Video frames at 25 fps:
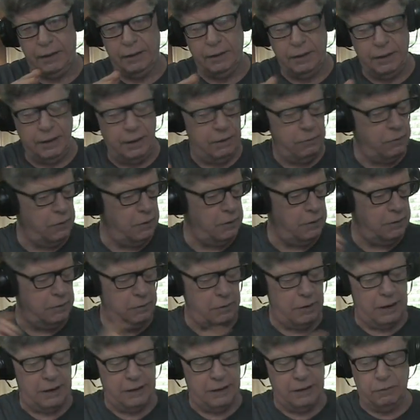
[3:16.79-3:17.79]
It
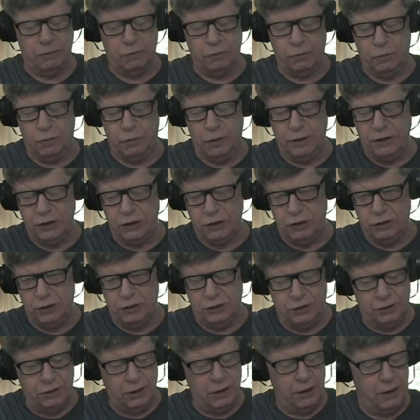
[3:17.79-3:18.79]
wouldn't, in the
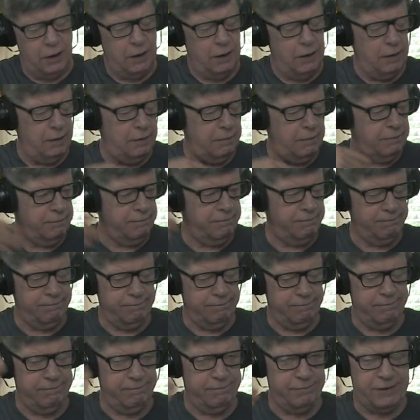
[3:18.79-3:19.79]
Windows
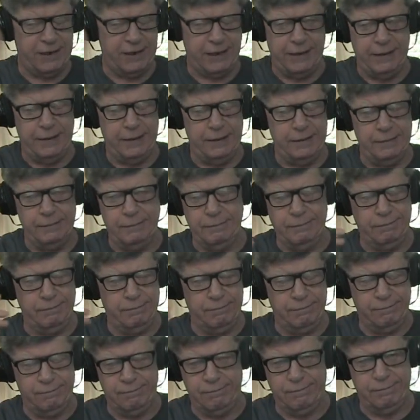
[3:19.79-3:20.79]

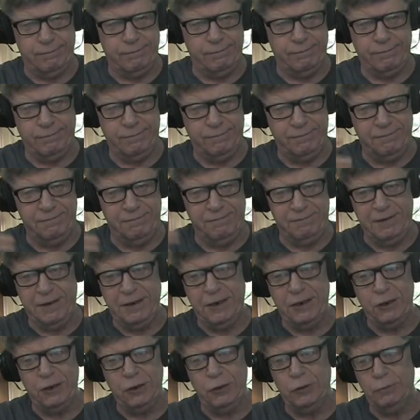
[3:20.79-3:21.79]
10
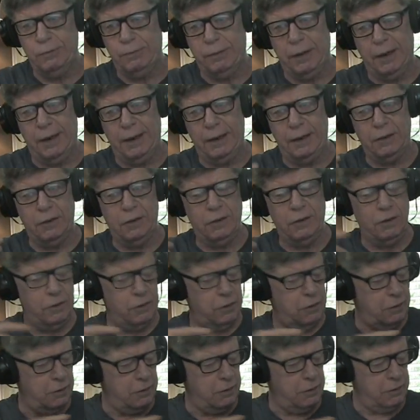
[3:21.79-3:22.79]
video player
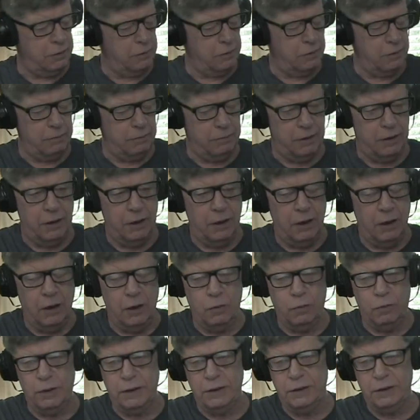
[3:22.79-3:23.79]
or
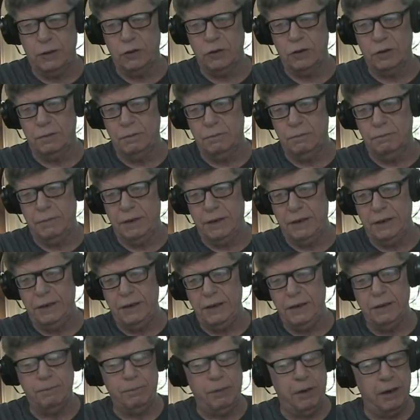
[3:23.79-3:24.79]
Windows
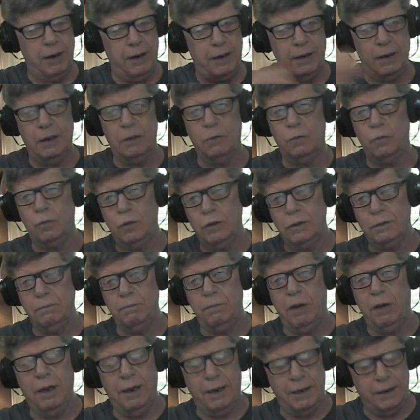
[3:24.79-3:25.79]
Media Player, it wouldn't
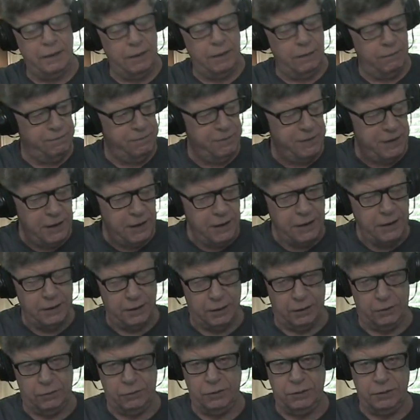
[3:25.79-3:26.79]
play the
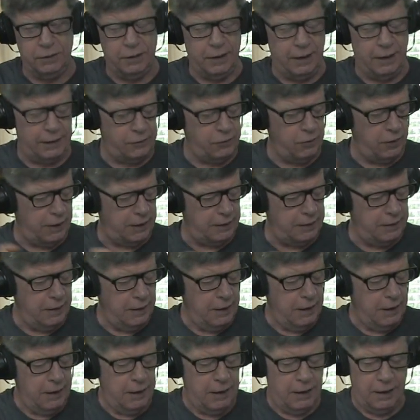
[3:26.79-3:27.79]
videos. And I tried
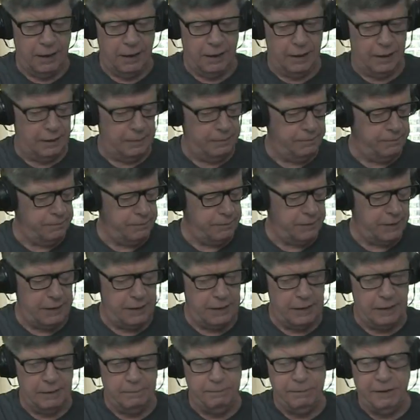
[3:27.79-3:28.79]
um,
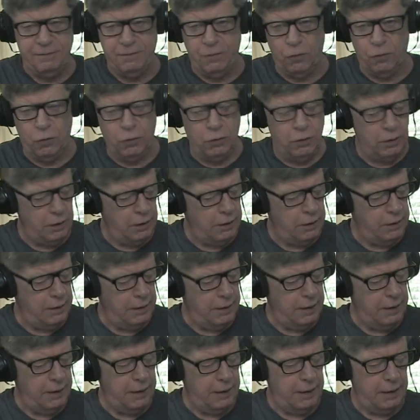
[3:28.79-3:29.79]
MP4,
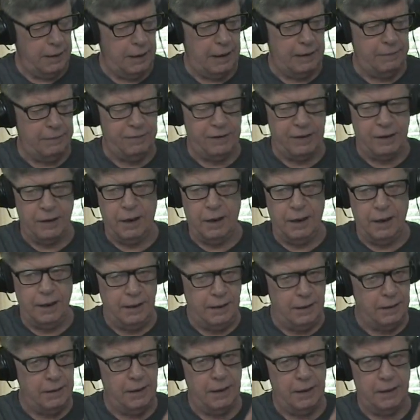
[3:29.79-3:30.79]
AVI,
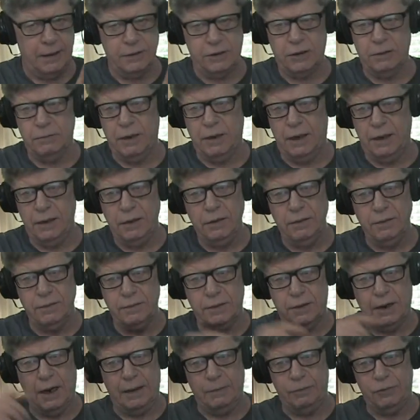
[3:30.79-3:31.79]
and some other
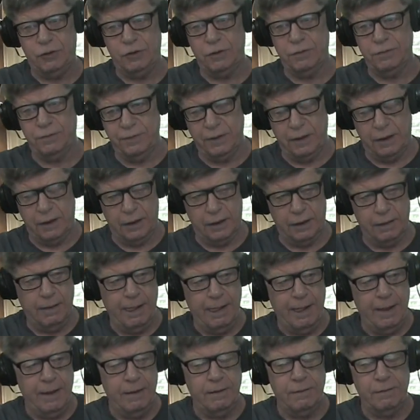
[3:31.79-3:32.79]
types of uh, uh,
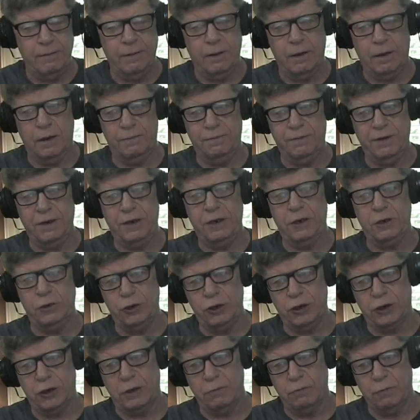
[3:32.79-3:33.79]
videos
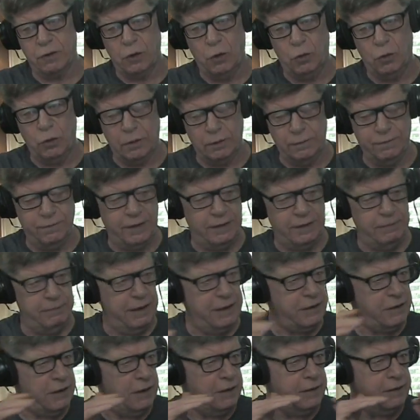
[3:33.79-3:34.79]
you can record in
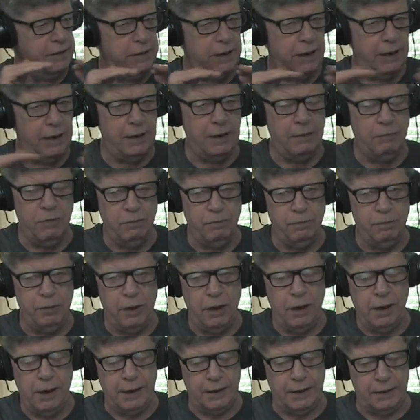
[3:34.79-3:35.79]
vMix, and none of them would
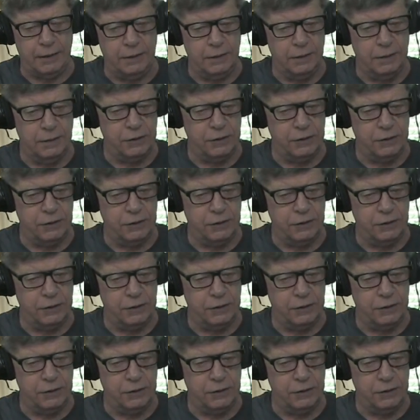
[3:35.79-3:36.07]
play.